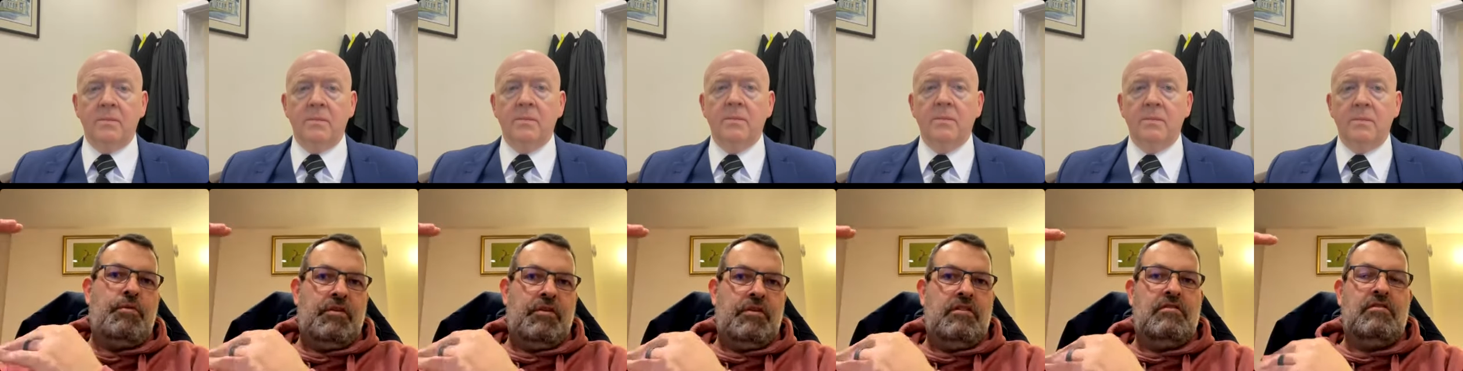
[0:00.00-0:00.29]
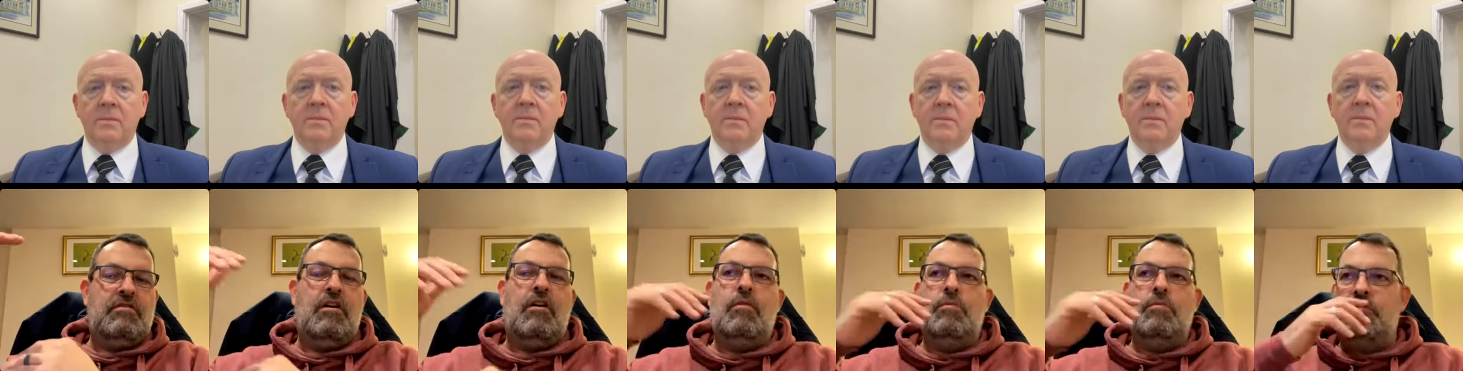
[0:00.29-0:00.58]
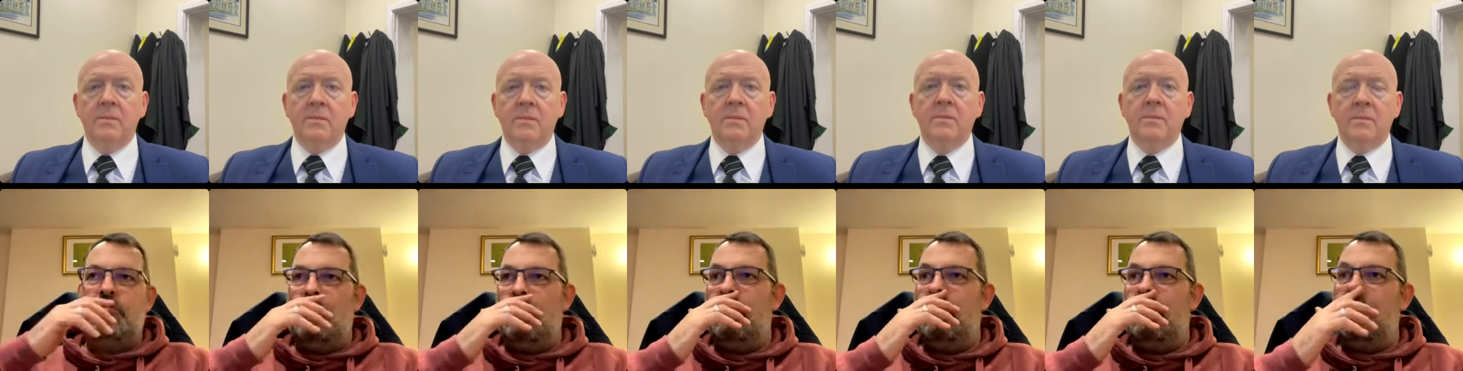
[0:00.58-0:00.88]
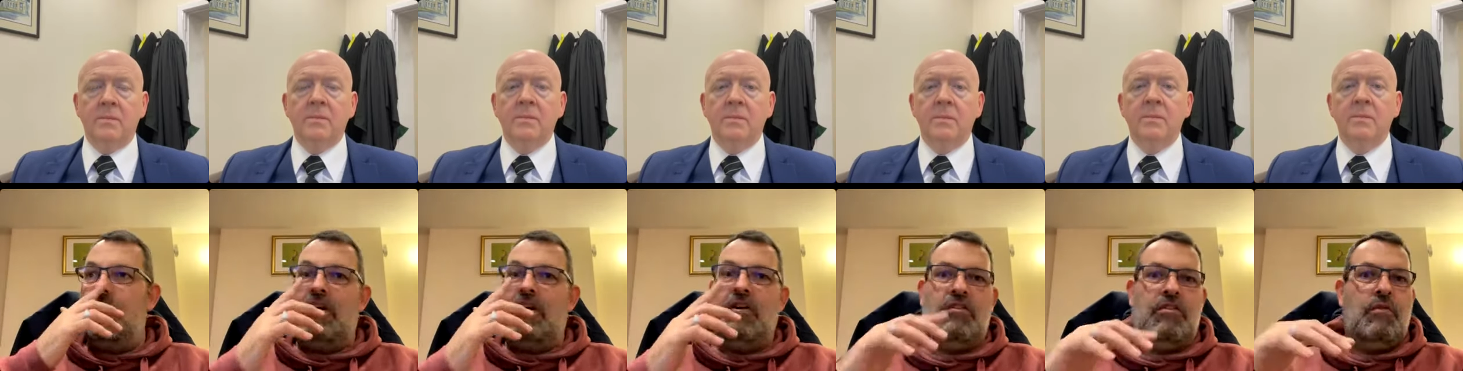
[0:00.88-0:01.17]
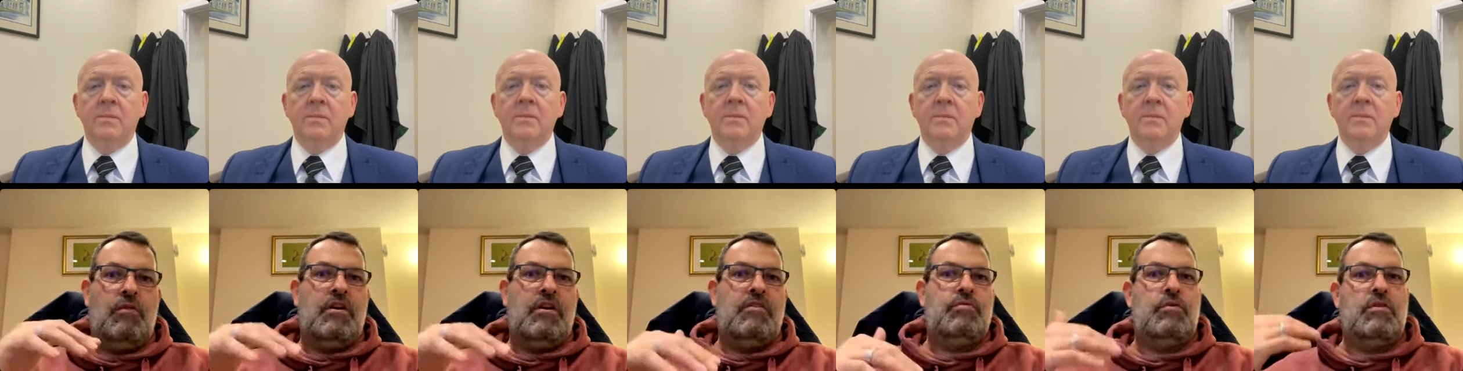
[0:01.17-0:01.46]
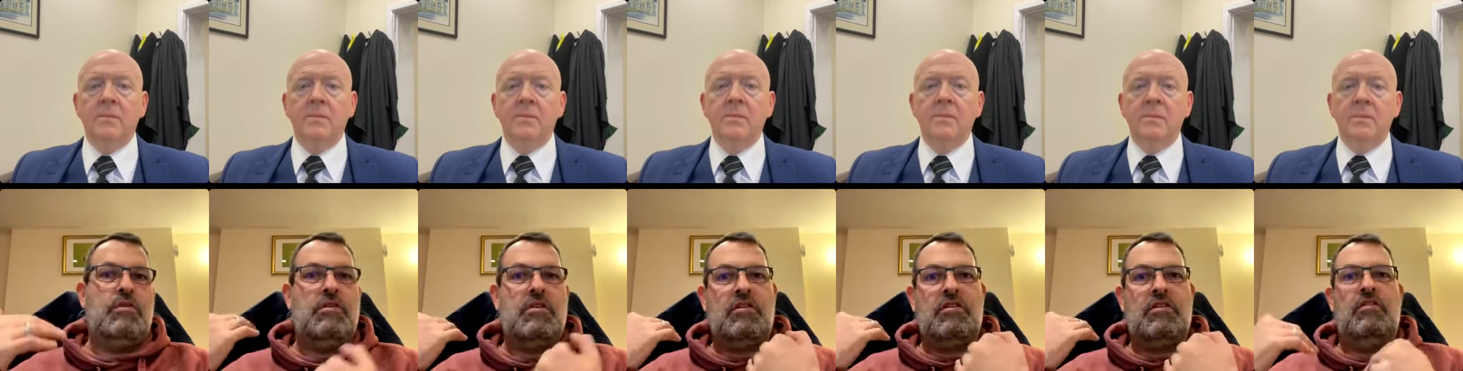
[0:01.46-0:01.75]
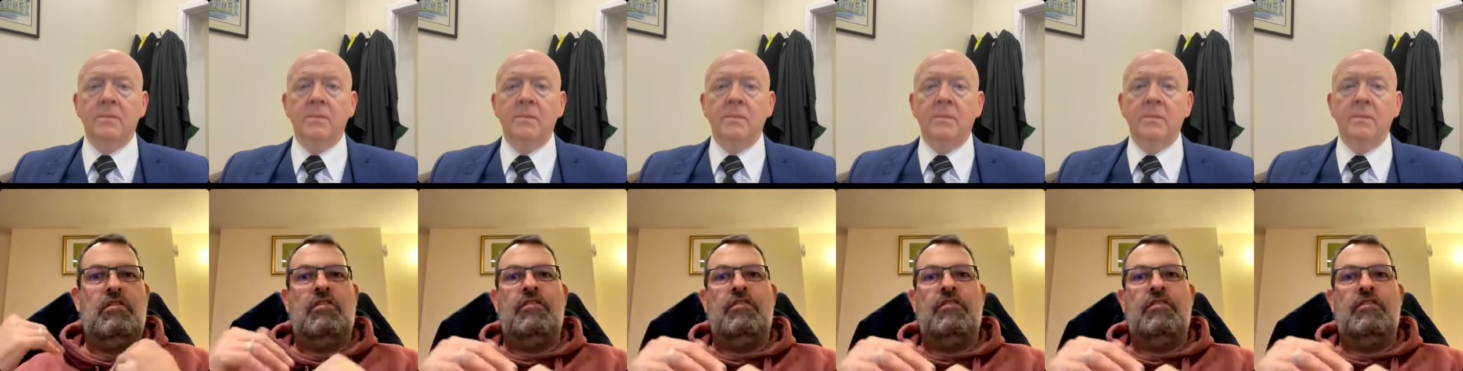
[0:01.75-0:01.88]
Speaker 1: the top sort of thing. Otherwise, we're going to cut